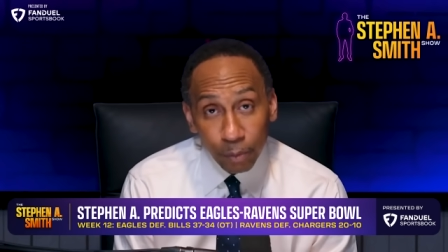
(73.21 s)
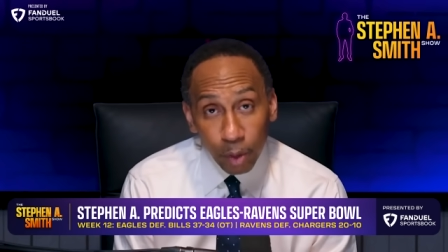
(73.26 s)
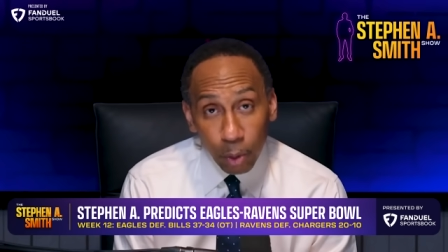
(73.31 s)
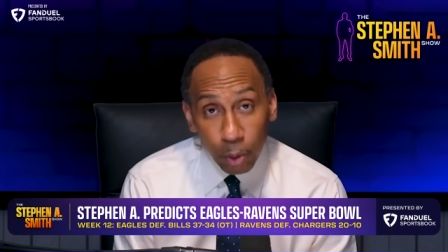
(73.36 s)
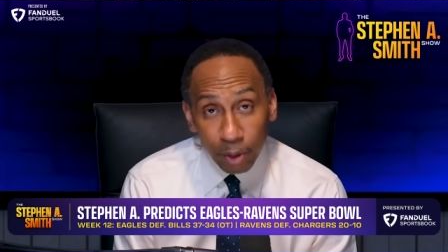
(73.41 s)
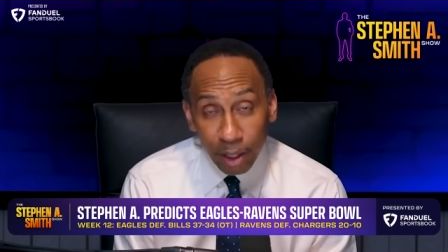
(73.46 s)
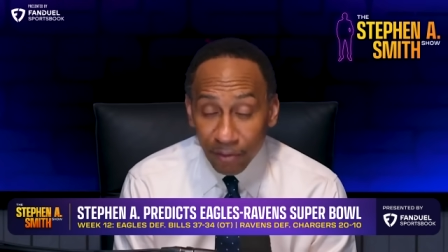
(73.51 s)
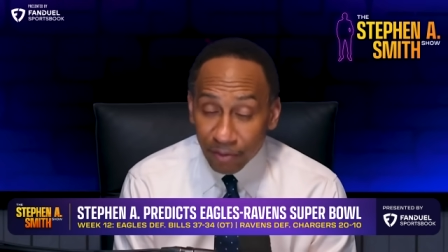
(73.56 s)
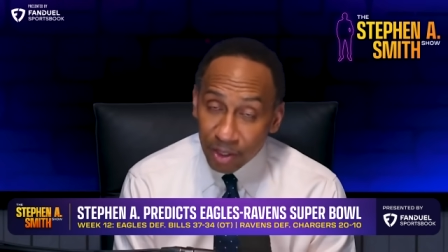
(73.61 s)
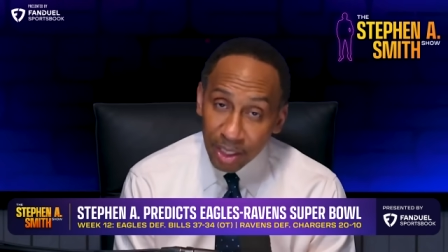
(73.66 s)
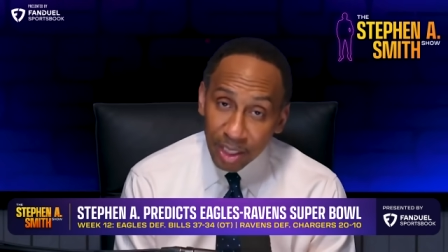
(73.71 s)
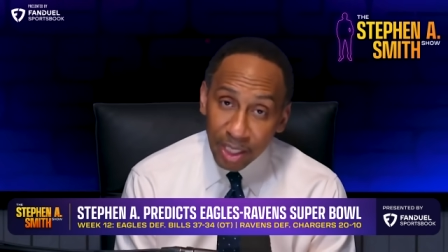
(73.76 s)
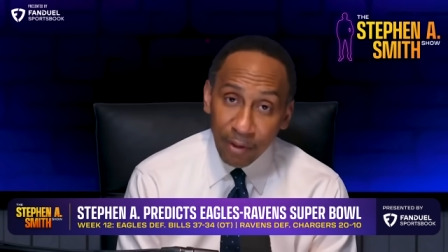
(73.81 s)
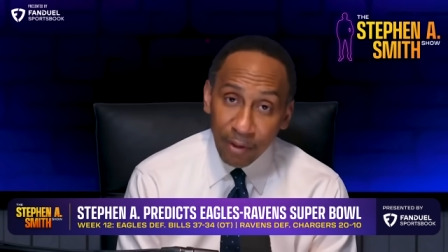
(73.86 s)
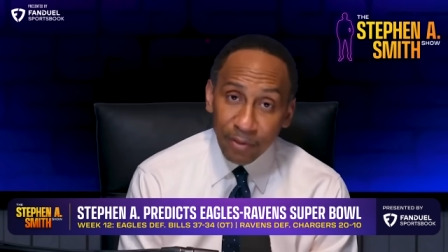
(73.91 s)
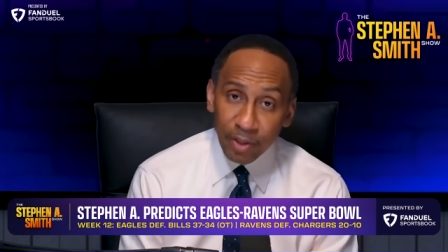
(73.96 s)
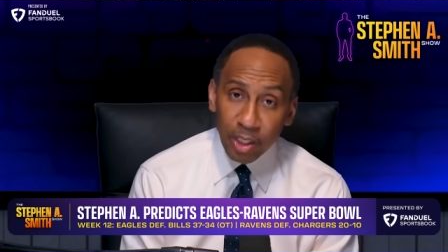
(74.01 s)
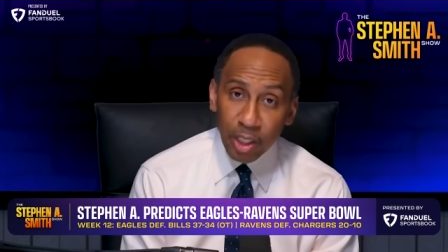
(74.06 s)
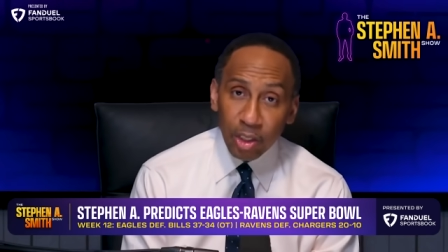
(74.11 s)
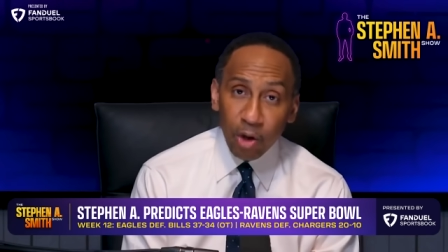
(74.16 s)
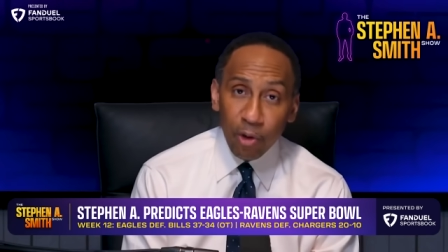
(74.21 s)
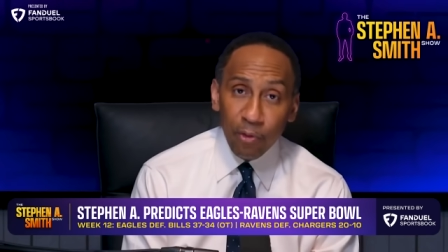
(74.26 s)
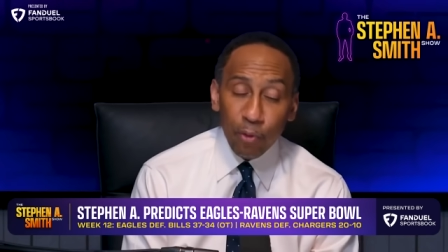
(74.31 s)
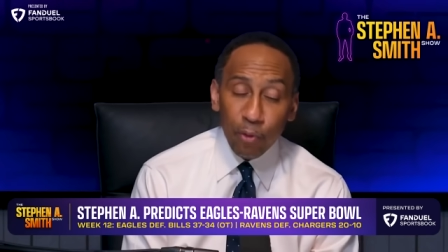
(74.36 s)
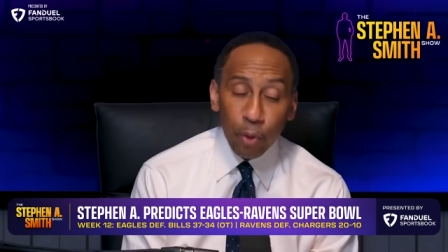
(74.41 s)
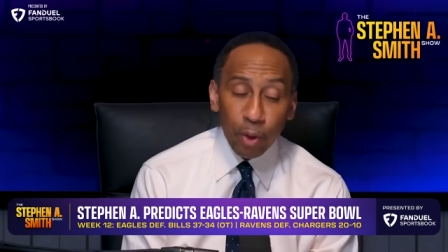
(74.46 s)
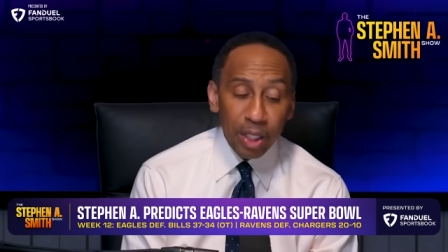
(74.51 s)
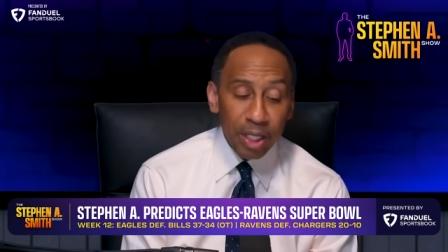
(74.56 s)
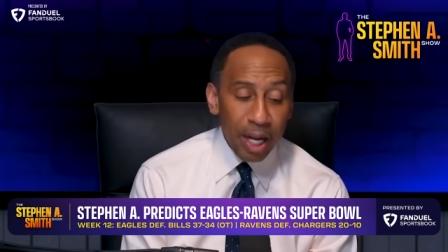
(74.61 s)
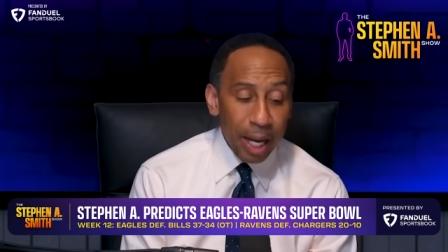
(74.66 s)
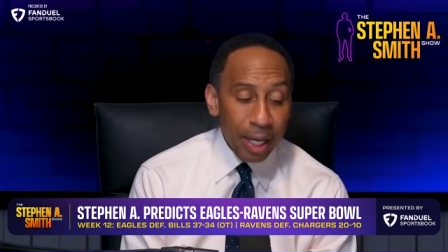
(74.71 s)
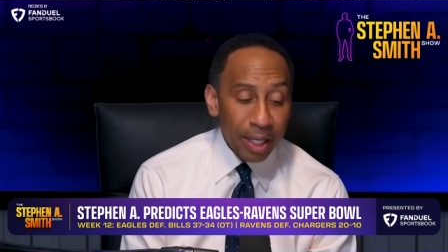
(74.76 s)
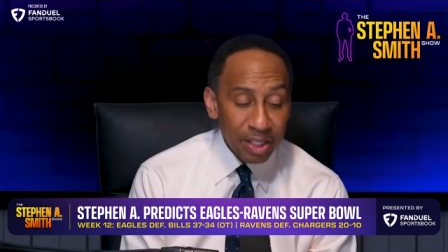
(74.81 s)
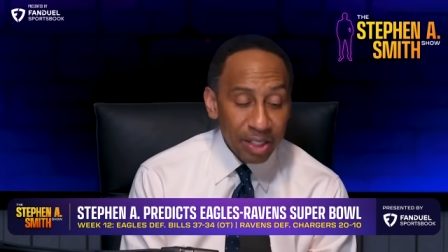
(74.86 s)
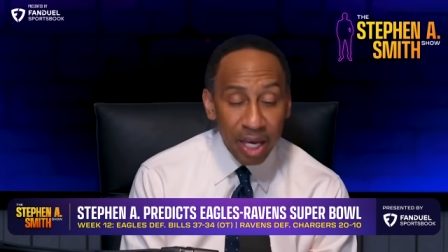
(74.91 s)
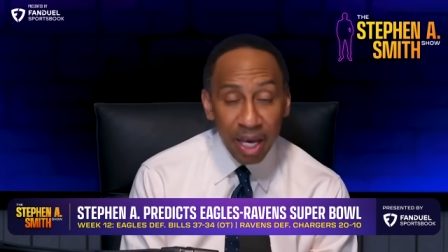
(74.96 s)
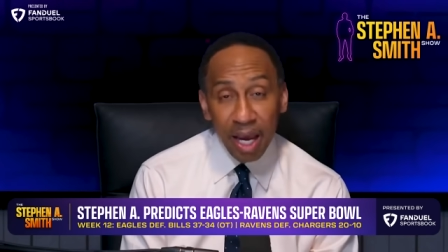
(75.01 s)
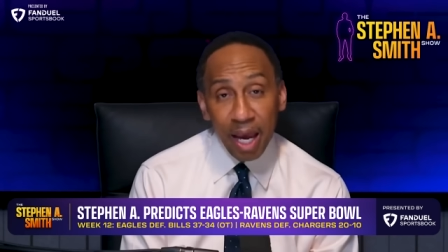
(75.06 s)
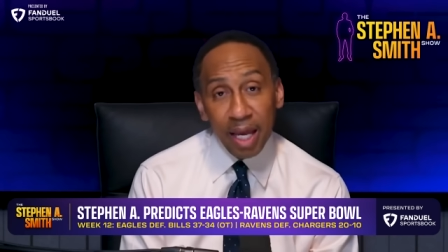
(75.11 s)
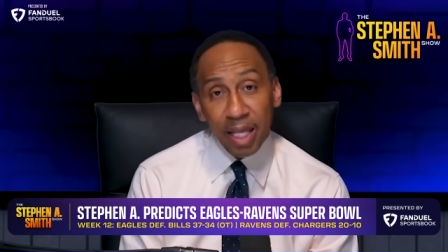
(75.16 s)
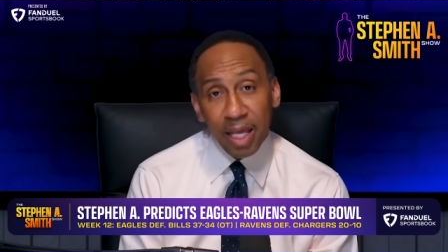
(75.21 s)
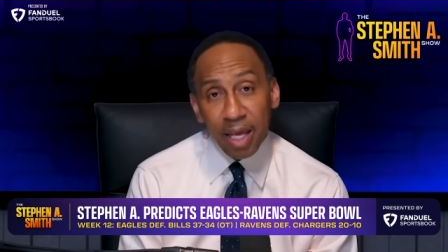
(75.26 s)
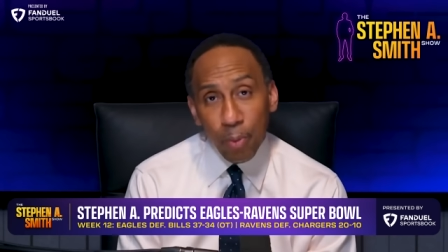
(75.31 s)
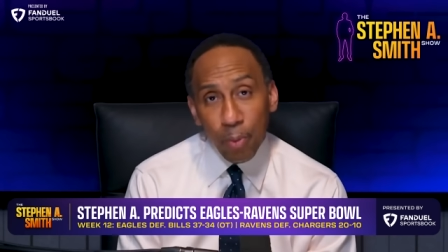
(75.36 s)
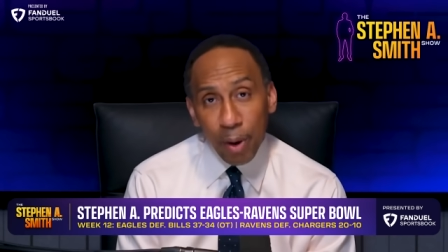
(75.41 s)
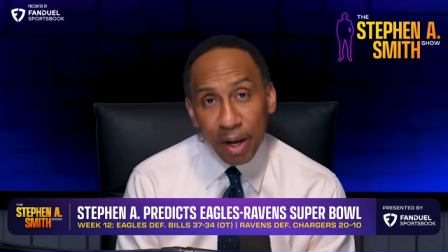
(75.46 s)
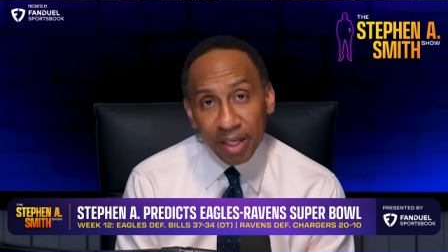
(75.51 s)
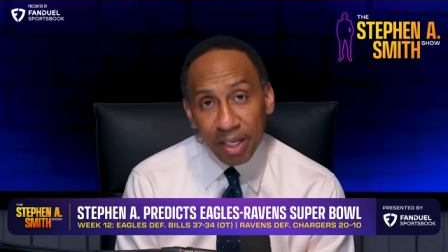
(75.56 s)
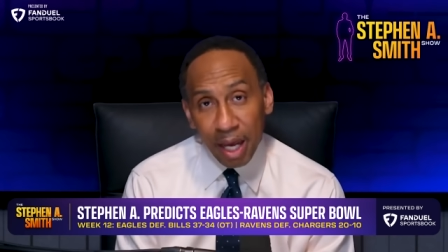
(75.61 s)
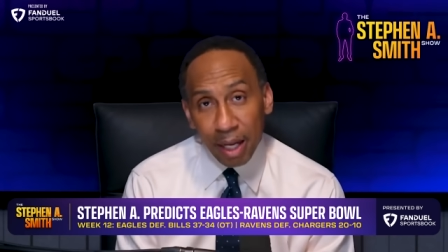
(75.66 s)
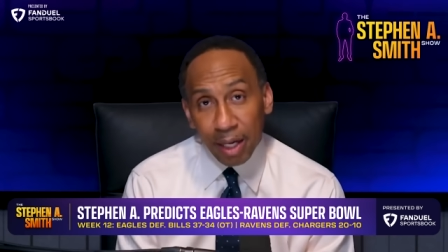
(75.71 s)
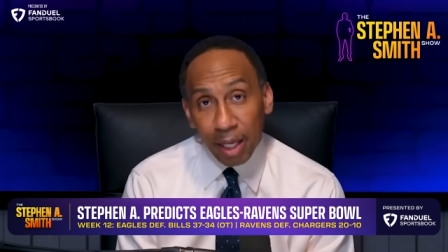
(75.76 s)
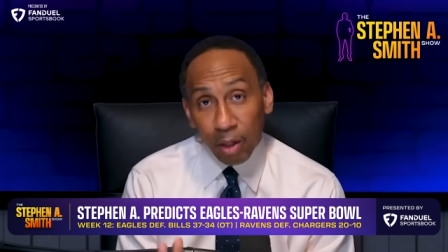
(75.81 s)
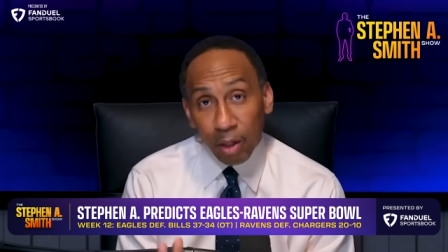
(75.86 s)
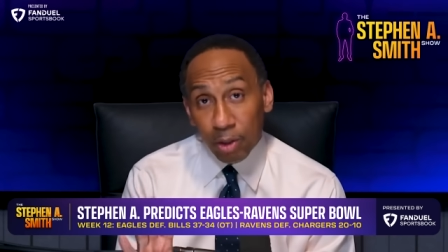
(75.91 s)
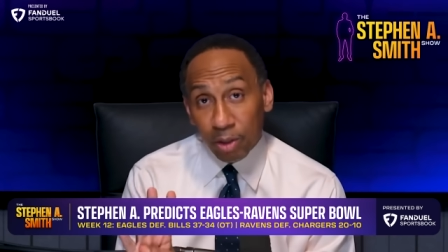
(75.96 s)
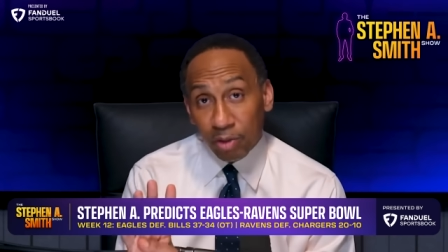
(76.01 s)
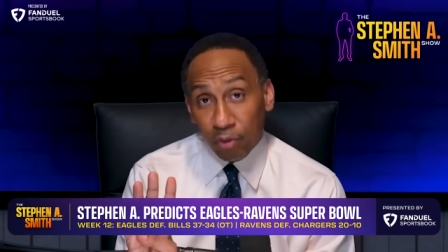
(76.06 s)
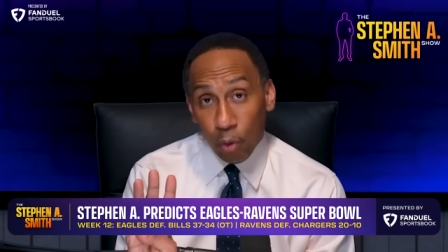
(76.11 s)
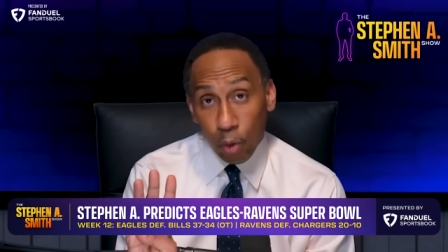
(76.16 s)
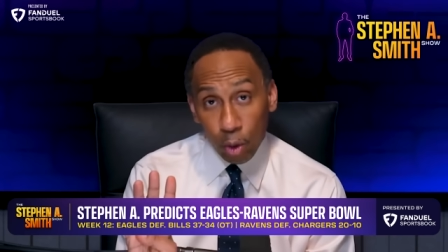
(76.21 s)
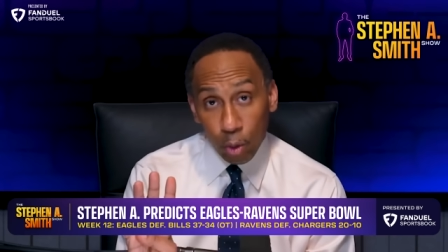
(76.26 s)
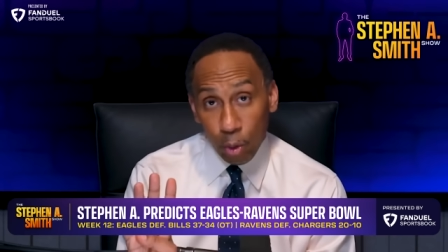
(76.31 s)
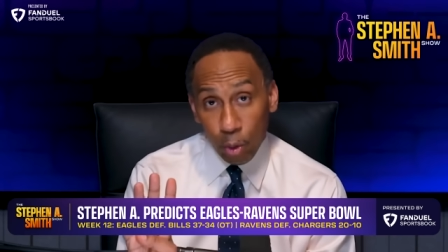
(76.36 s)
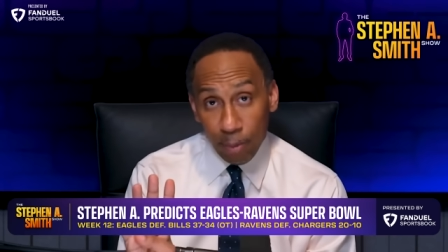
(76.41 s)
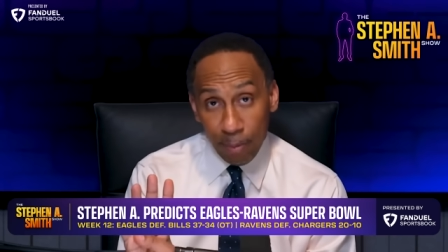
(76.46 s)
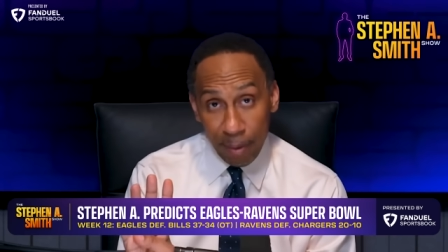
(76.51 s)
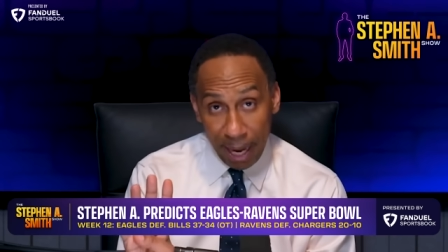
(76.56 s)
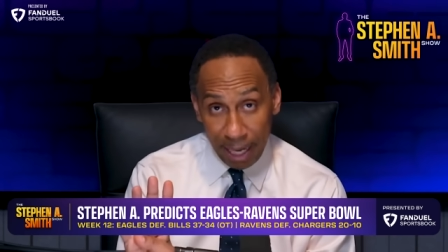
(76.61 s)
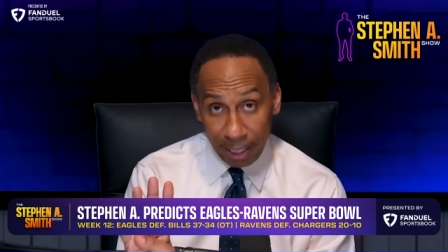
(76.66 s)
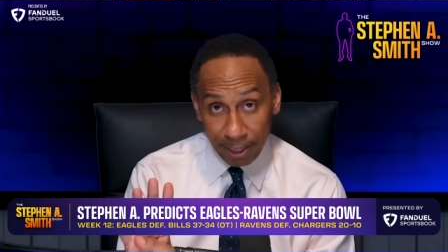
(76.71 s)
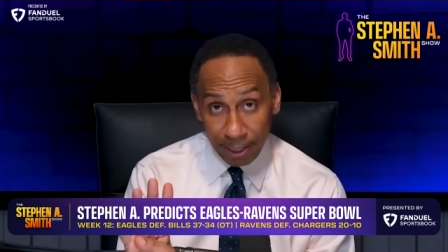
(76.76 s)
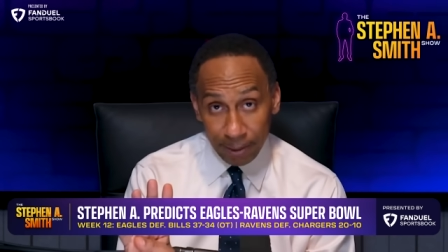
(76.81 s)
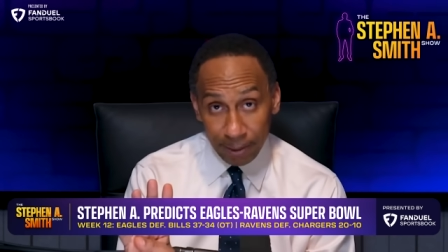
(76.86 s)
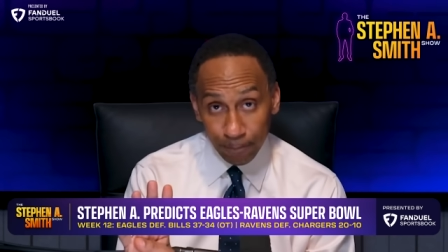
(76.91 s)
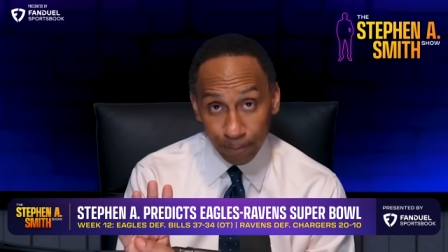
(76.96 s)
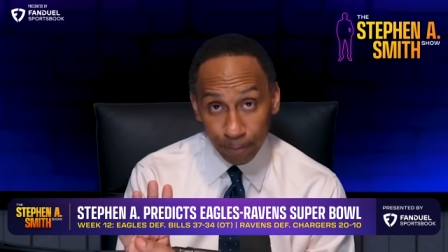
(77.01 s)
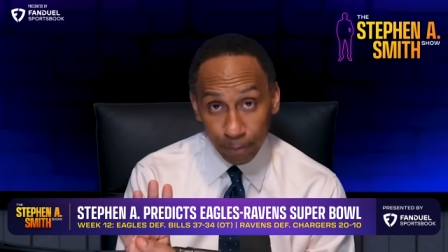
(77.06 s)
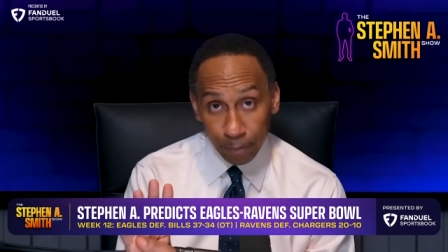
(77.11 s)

okay, for the San Francisco 49ers. And he went down. They lost four quarterbacks.